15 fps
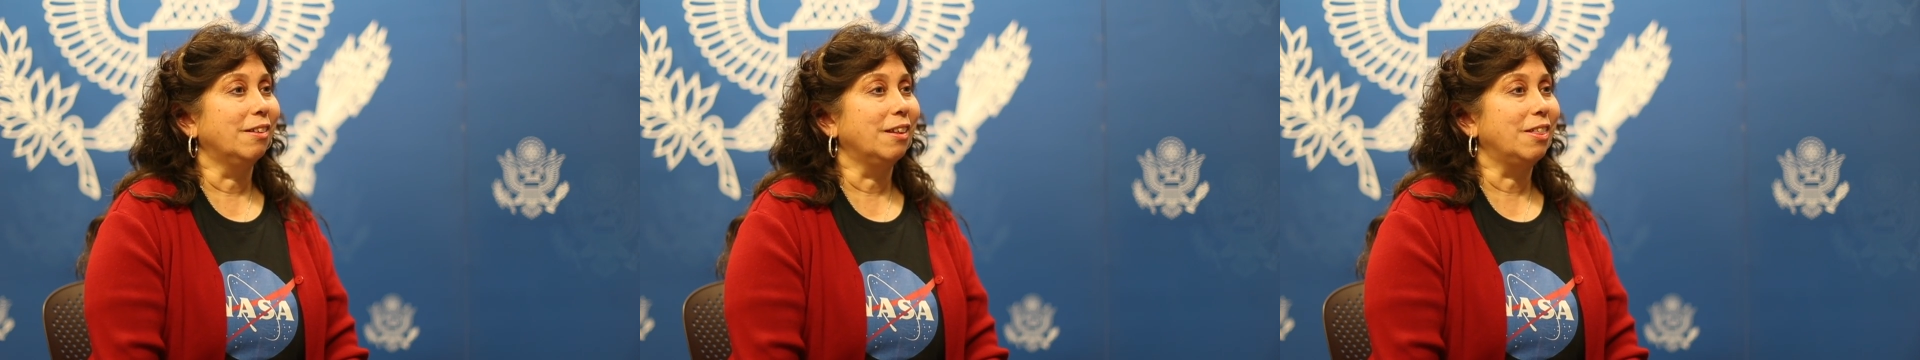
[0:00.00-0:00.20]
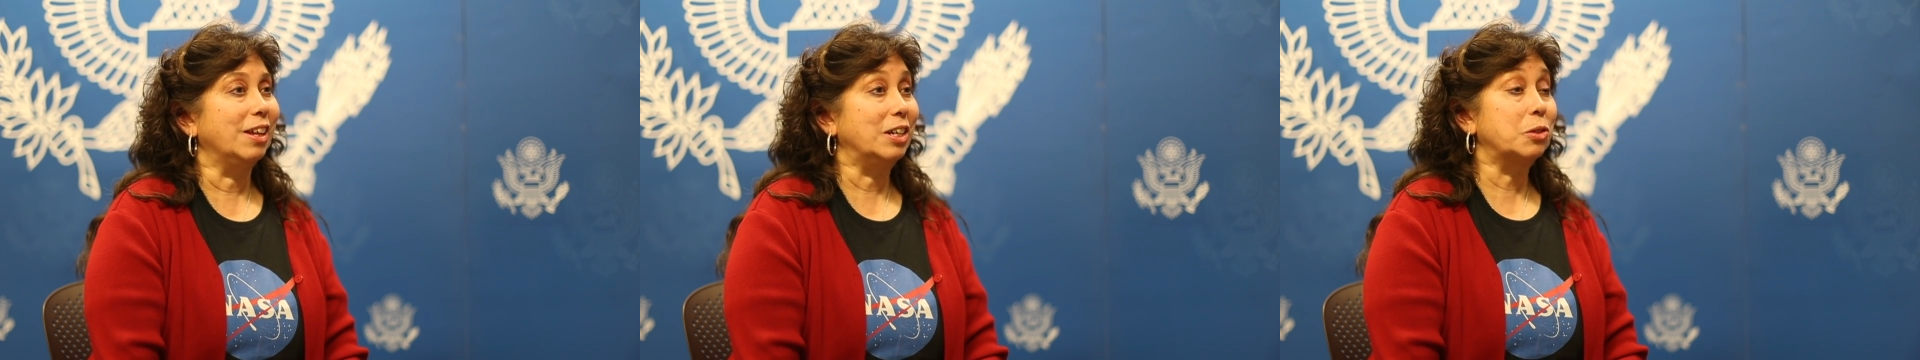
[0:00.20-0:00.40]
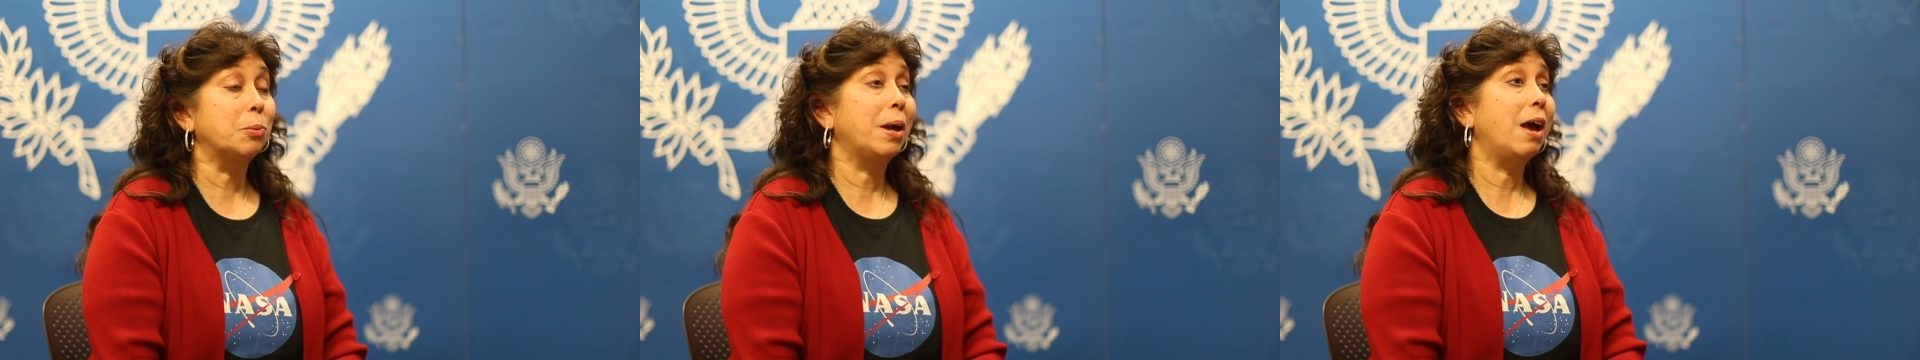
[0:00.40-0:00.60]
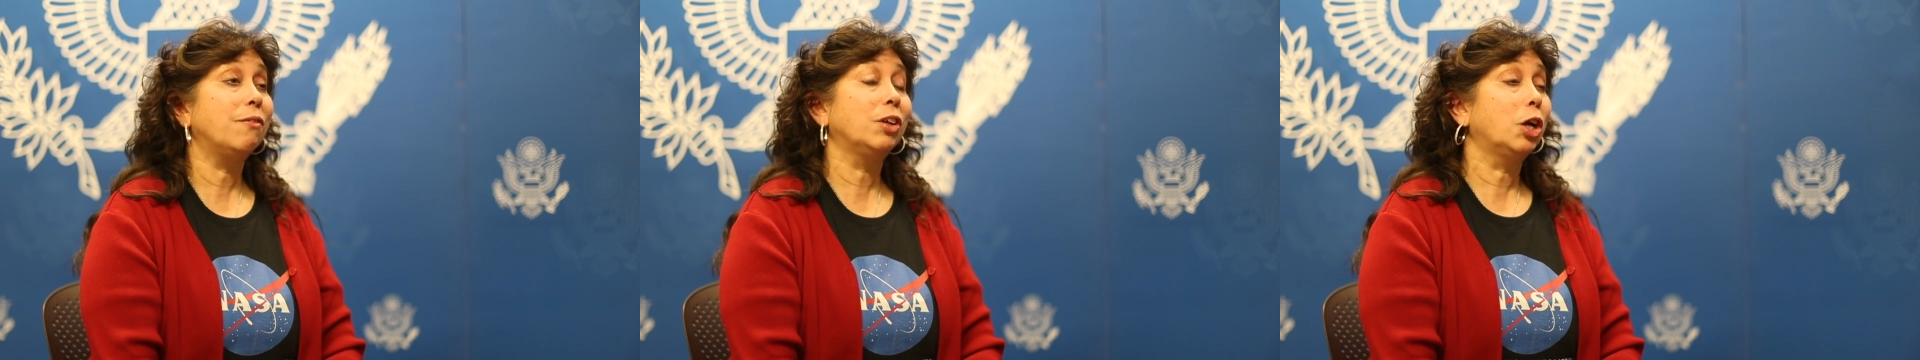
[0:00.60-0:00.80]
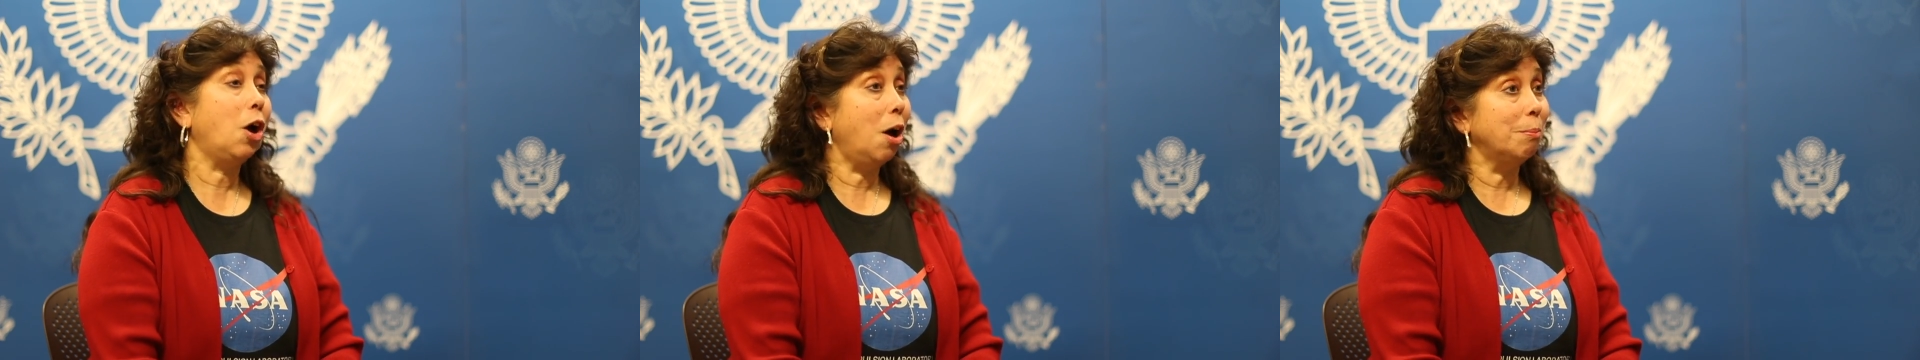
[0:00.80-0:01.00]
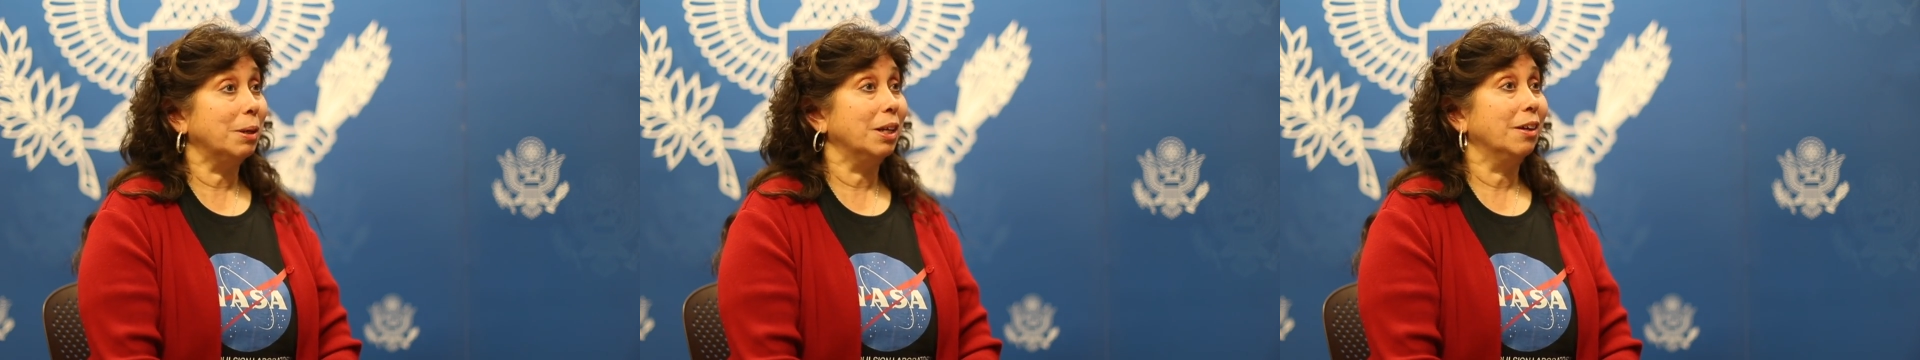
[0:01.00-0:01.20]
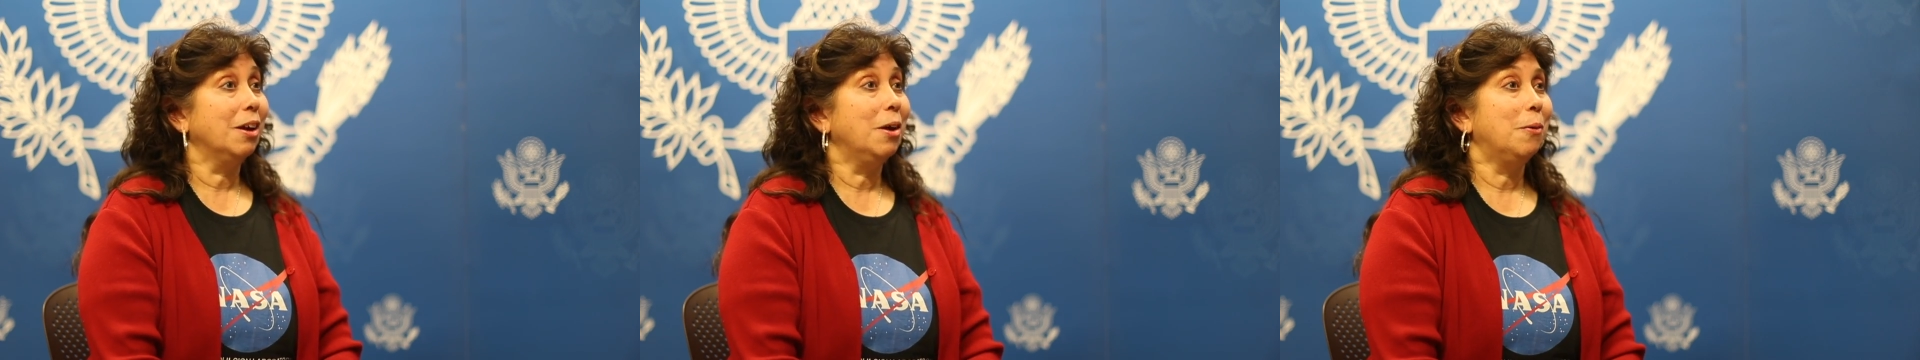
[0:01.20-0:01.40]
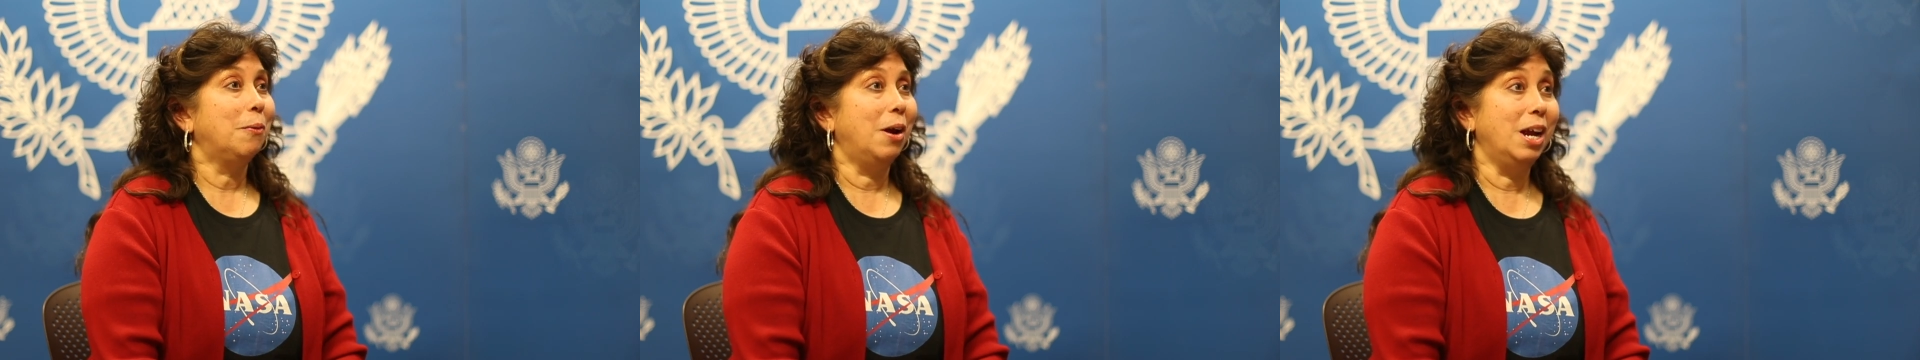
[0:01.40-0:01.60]
the things we have in common,
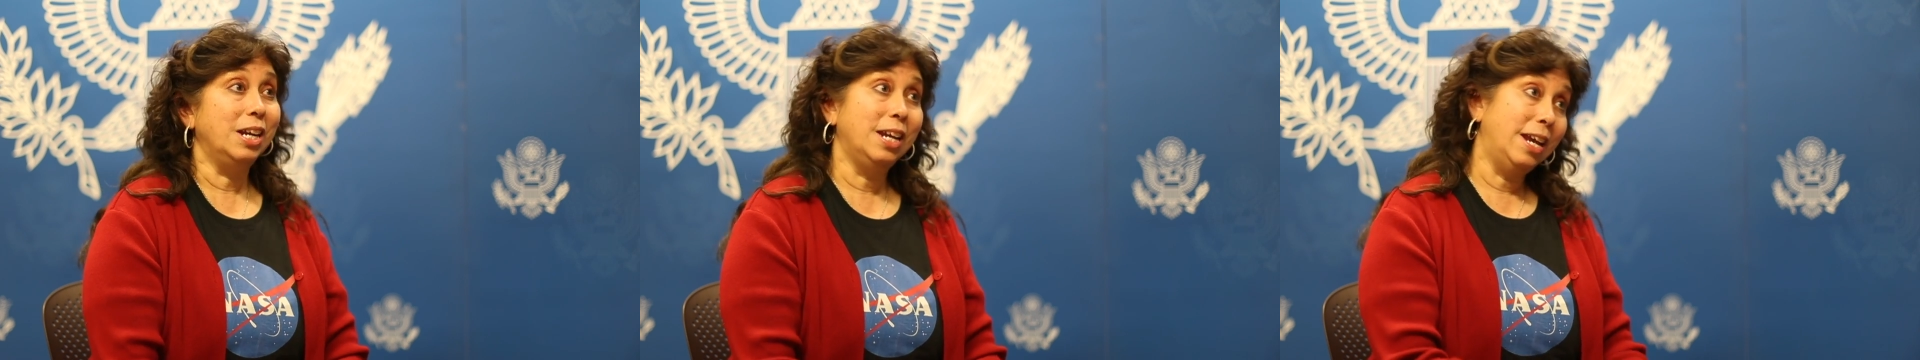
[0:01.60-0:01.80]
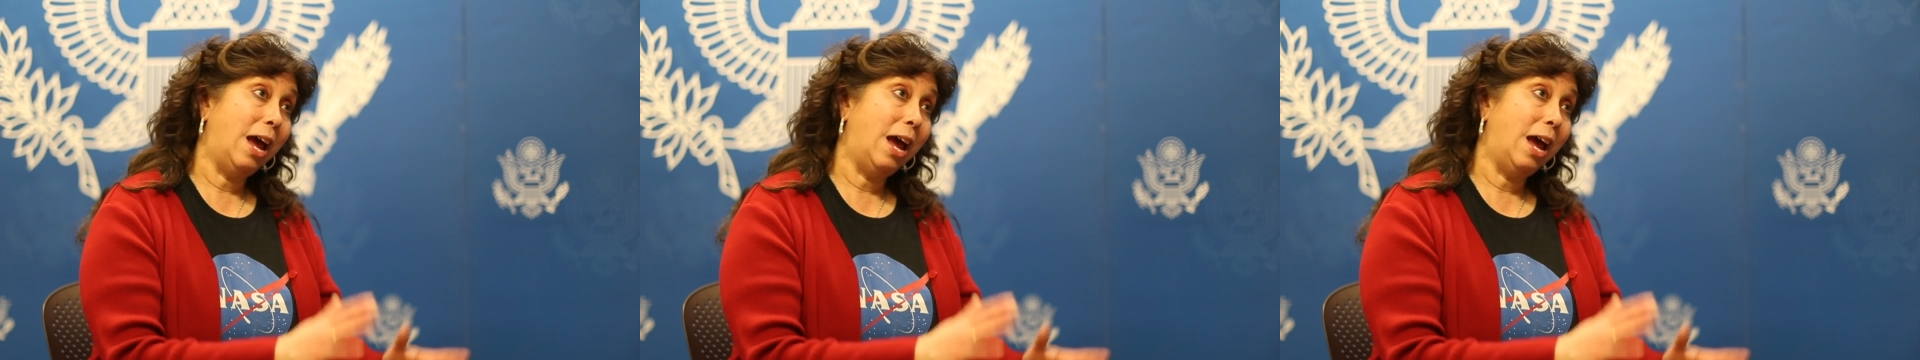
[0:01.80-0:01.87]
right?